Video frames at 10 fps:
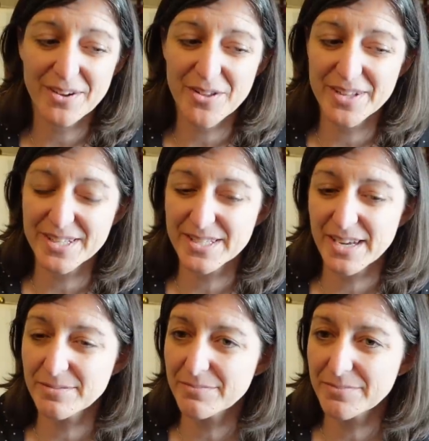all the
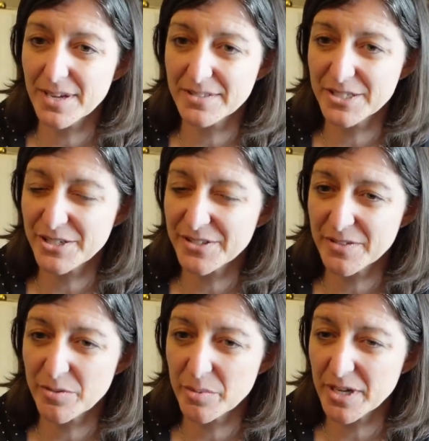inside details
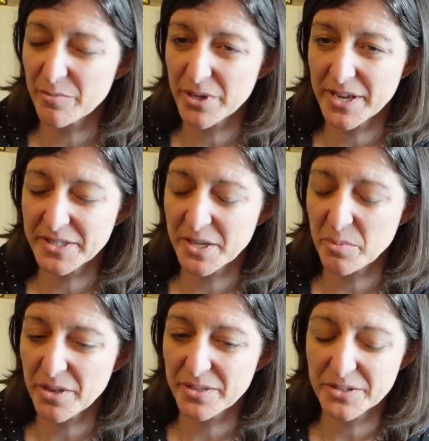of it, but I've been asking
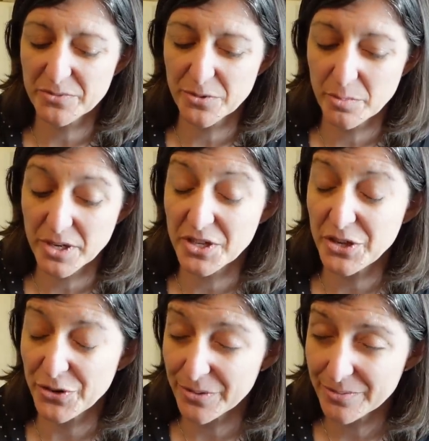about this for about a
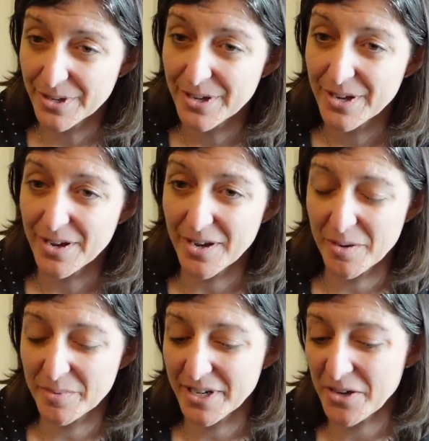year.
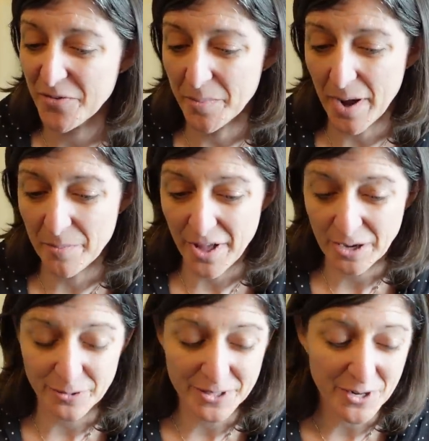And I know from Admiral
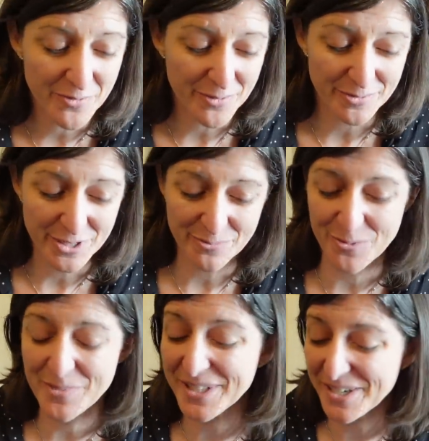Aquilino, from
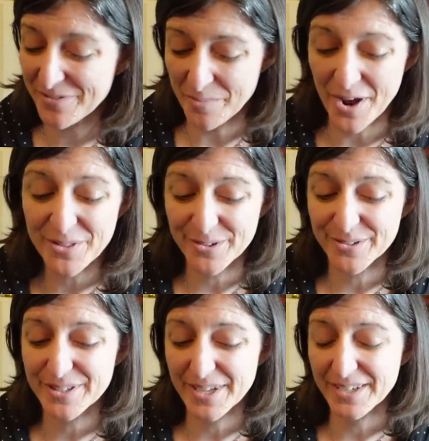General Milley, from
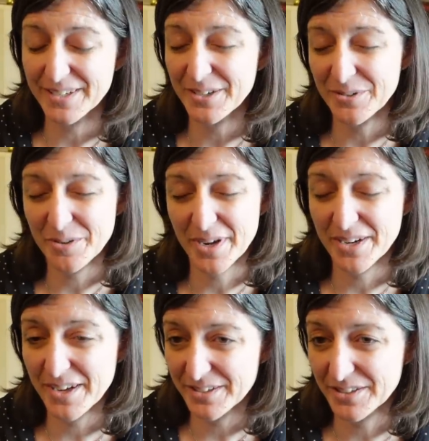others that, you know, to my
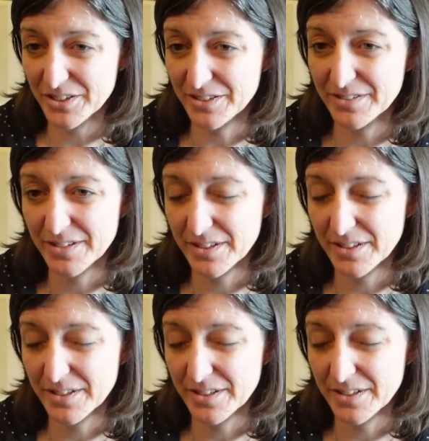knowledge, and